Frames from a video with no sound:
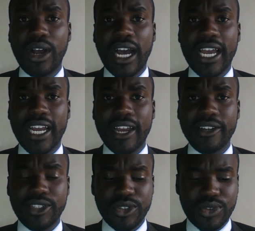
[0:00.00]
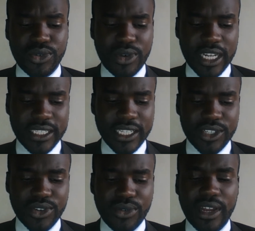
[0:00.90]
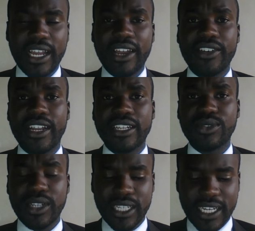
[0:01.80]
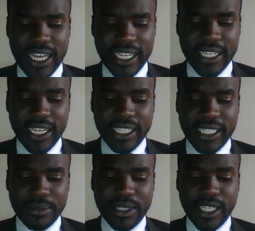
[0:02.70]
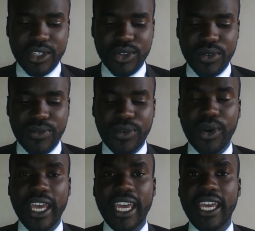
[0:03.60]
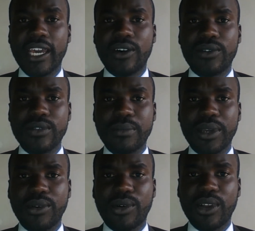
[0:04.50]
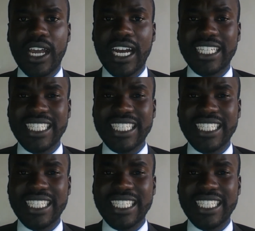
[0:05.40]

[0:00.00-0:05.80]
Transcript: I encourage you to look at section 129, subsection 4A of the Penal Code Act.